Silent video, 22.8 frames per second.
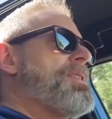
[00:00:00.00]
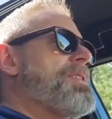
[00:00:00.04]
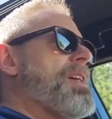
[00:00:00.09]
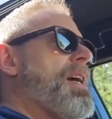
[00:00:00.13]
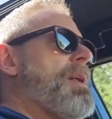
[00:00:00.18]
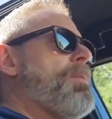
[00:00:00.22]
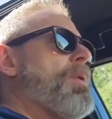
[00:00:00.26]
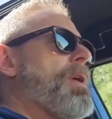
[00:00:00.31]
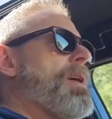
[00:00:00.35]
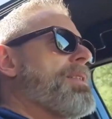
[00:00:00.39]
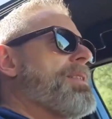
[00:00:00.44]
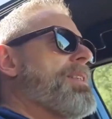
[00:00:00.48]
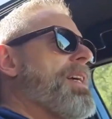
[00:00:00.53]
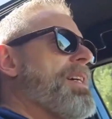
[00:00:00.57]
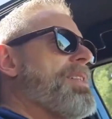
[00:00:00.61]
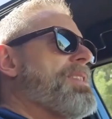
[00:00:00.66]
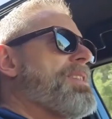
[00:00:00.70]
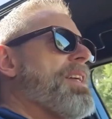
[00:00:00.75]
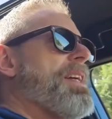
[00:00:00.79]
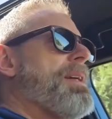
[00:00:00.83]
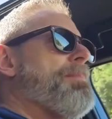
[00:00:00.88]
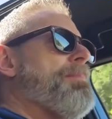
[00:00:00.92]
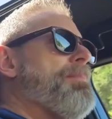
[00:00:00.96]
Sidewalk
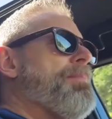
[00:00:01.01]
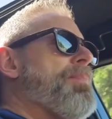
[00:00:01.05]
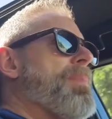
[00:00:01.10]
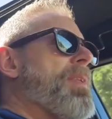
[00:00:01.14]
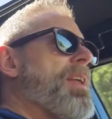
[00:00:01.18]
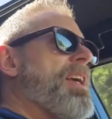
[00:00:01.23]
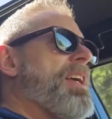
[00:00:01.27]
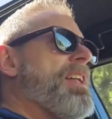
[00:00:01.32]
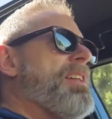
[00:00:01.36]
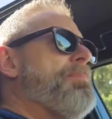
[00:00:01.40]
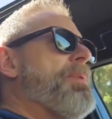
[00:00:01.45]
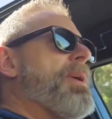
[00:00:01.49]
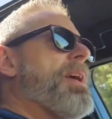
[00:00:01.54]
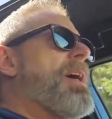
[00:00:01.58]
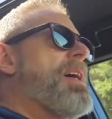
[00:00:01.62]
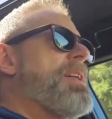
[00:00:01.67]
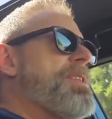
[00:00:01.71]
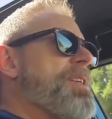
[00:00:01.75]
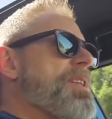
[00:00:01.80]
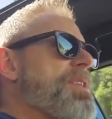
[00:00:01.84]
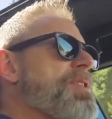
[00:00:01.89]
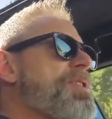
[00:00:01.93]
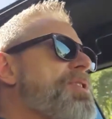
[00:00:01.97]
Test Kit is
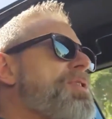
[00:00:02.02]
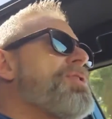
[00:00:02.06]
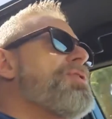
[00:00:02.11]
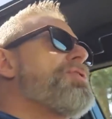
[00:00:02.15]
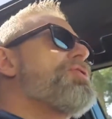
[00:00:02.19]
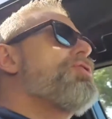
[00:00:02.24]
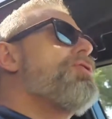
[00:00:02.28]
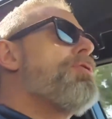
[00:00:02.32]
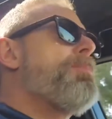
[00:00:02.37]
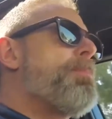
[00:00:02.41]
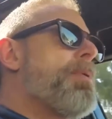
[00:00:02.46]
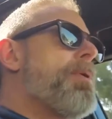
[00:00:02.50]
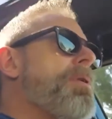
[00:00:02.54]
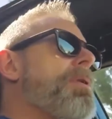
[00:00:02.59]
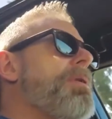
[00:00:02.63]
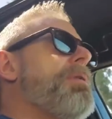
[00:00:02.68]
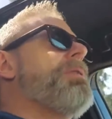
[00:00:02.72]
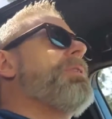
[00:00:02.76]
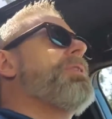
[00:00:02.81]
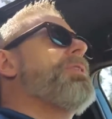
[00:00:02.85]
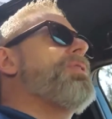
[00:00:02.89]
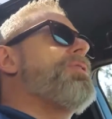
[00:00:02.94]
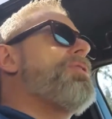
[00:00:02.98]
because it's
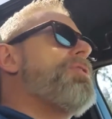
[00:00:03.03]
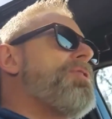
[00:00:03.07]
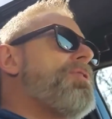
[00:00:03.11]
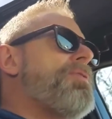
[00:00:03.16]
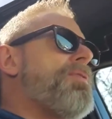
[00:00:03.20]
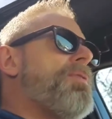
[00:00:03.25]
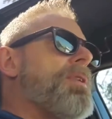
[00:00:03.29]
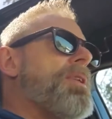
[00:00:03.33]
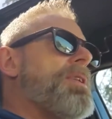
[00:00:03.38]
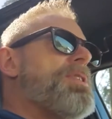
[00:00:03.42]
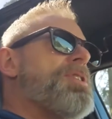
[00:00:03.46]
super useful.